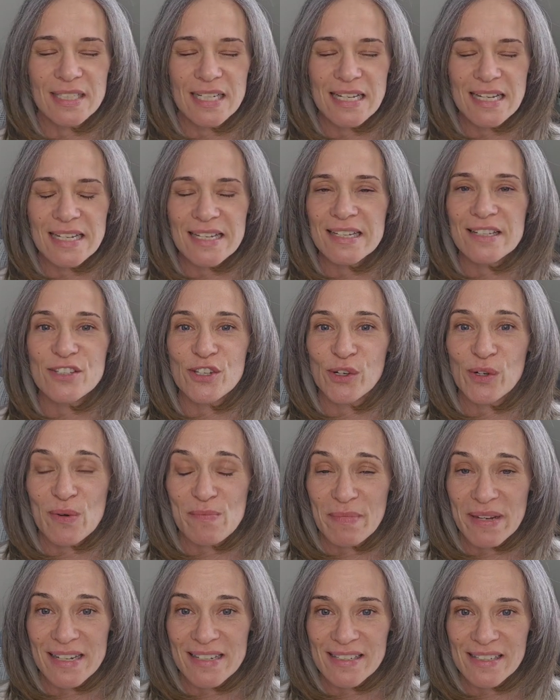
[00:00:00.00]
Kids are
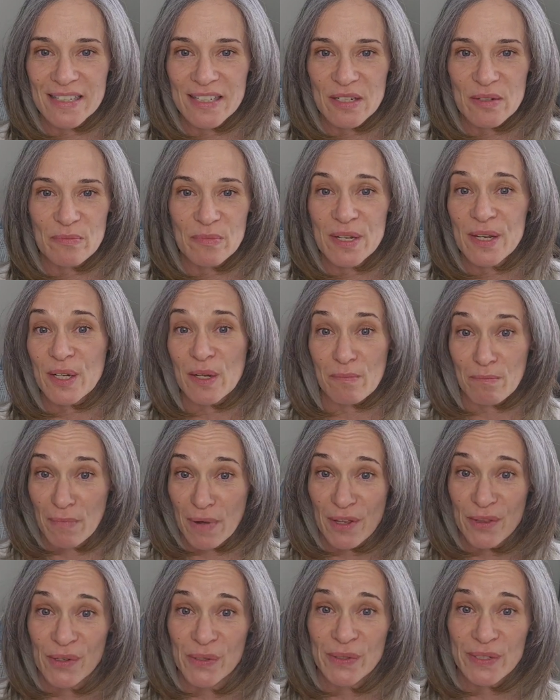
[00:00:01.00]
amazing. Being a
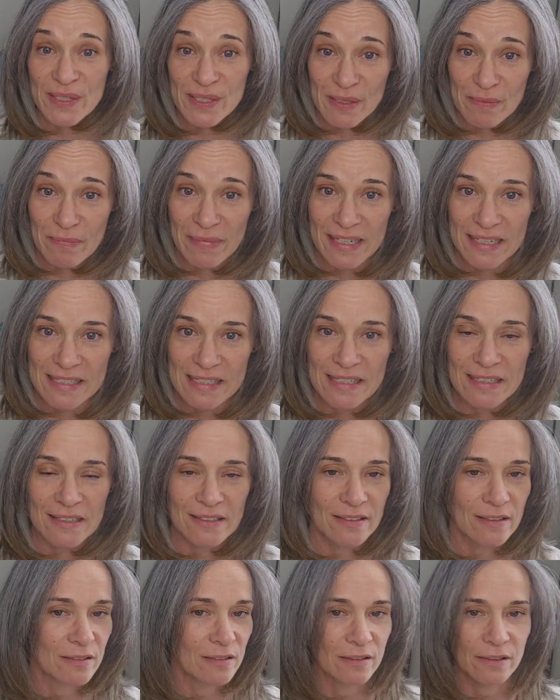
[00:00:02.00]
mother is amazing.
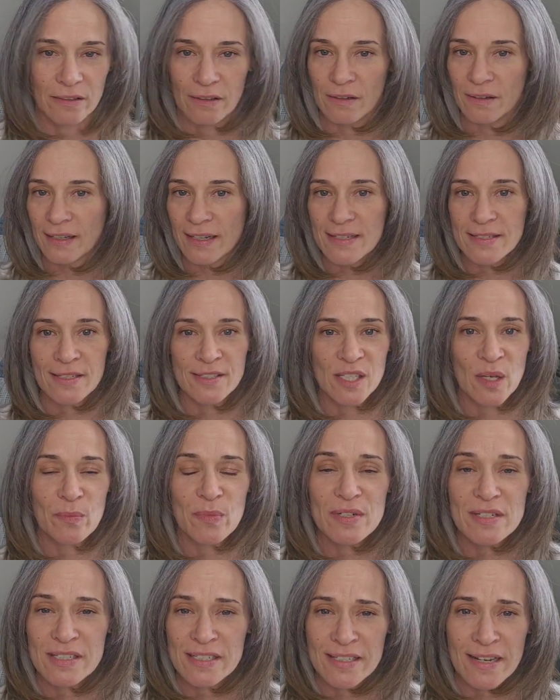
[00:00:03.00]
It all has its ups
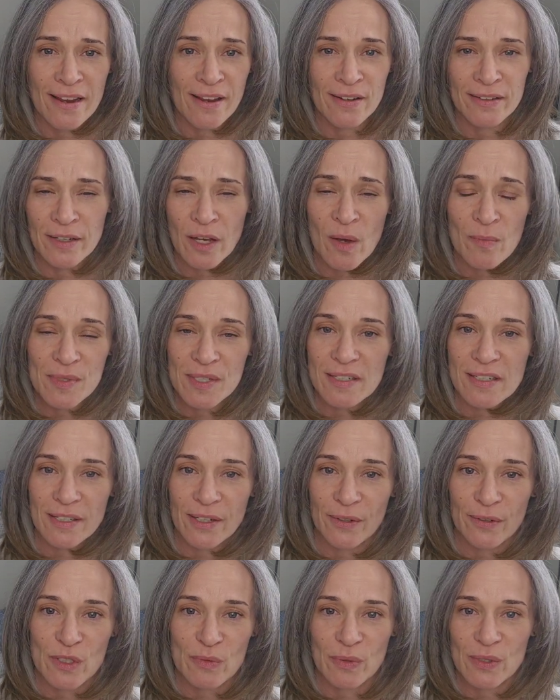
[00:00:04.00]
and
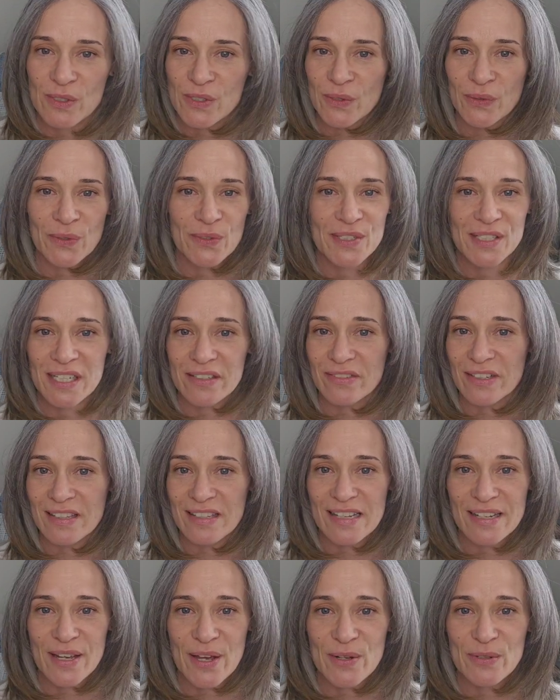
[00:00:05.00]
downs, but so does
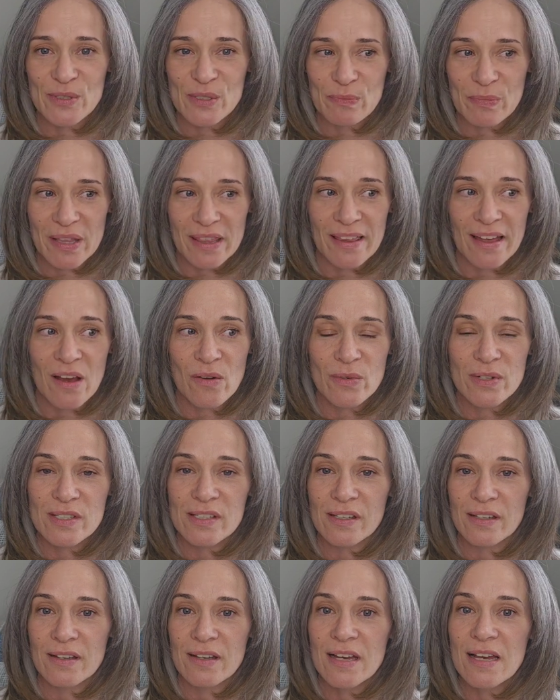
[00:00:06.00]
everything else. But that was
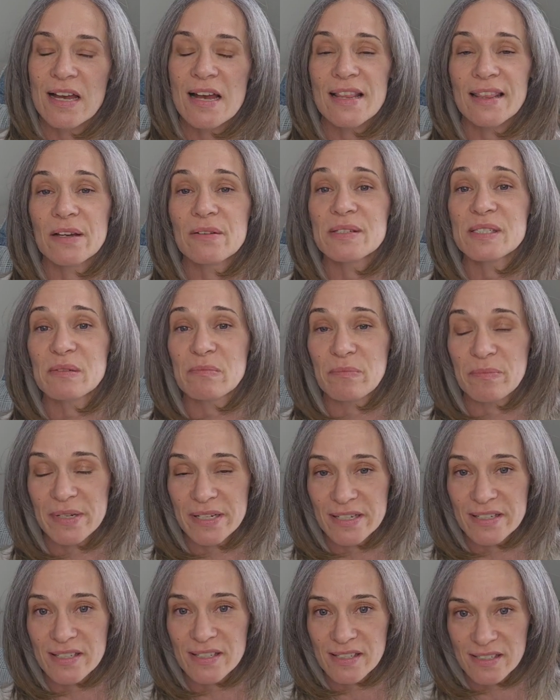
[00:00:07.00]
a
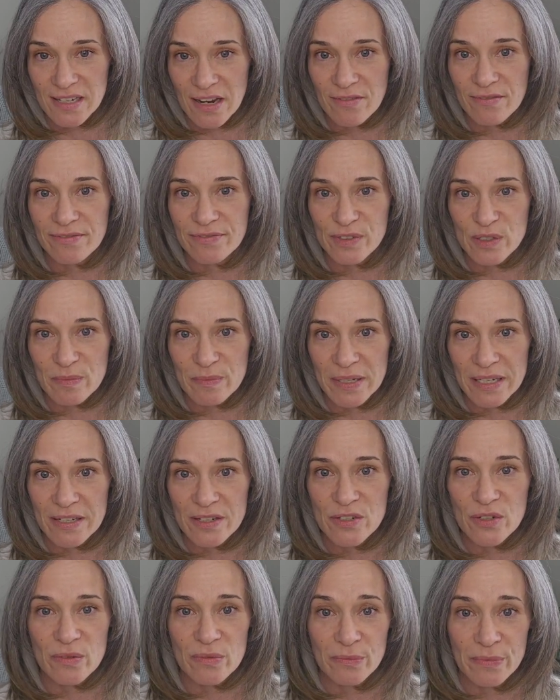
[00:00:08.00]
big step for me
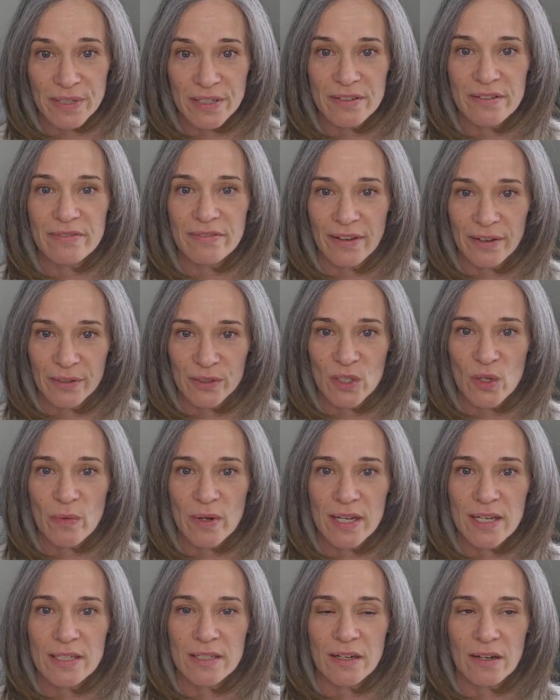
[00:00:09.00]
to
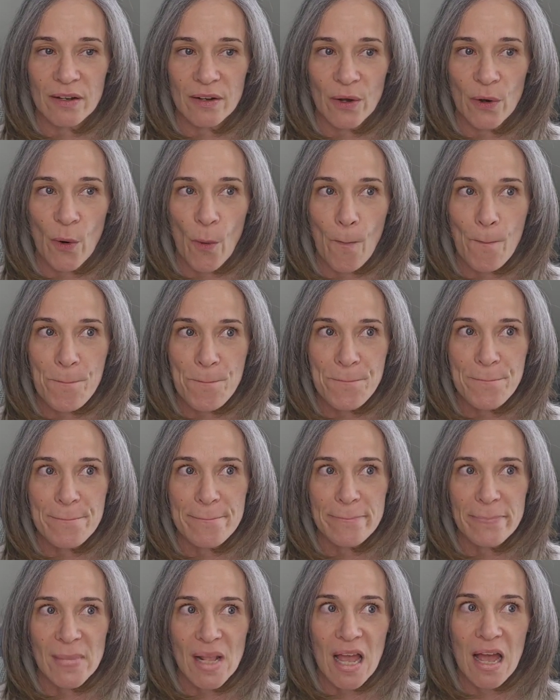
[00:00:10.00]
reevaluate and go,
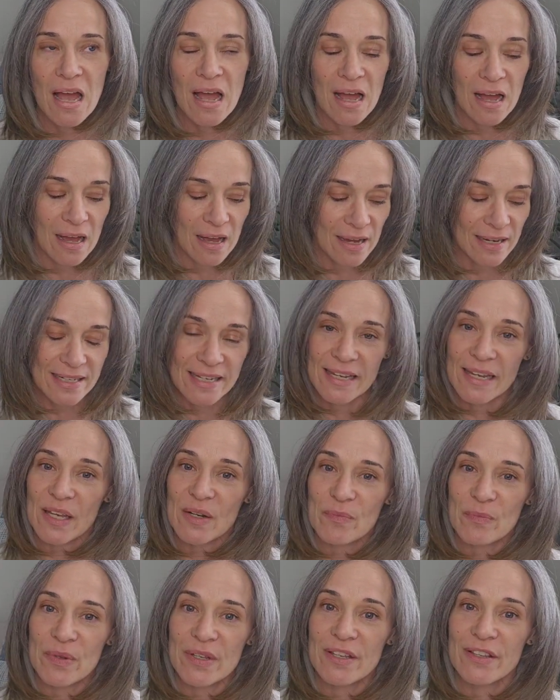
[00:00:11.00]
I
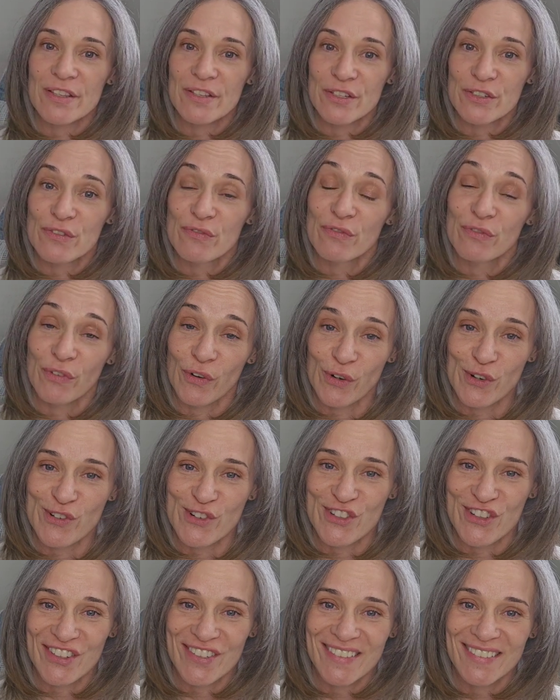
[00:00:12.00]
can't be this
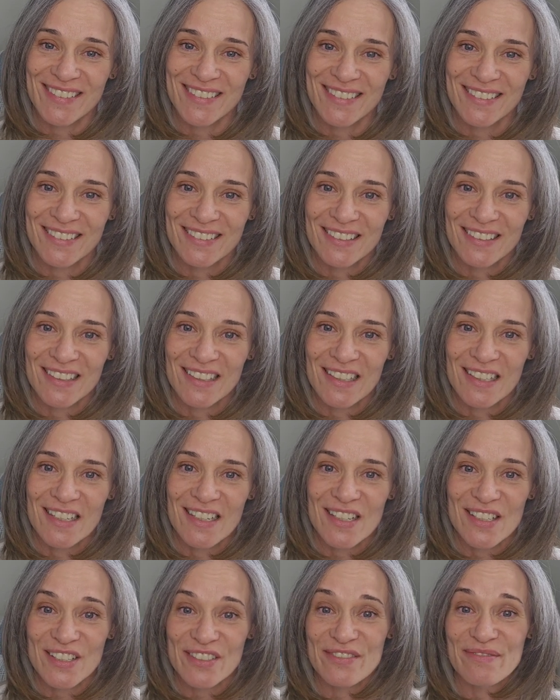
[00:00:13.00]
version
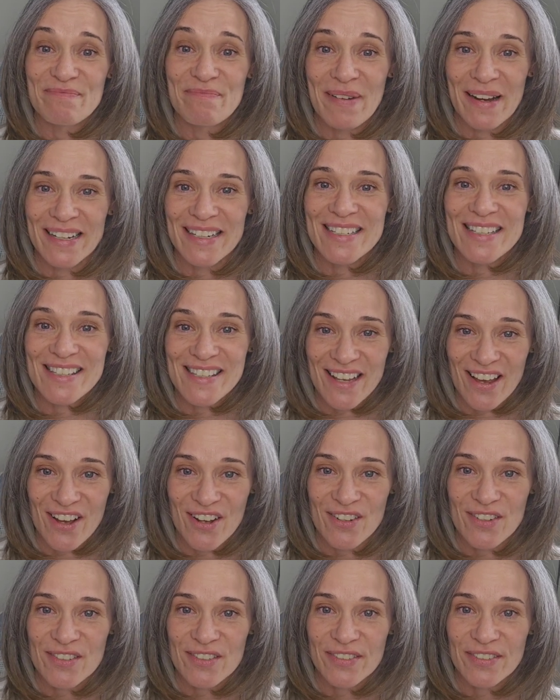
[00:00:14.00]
of myself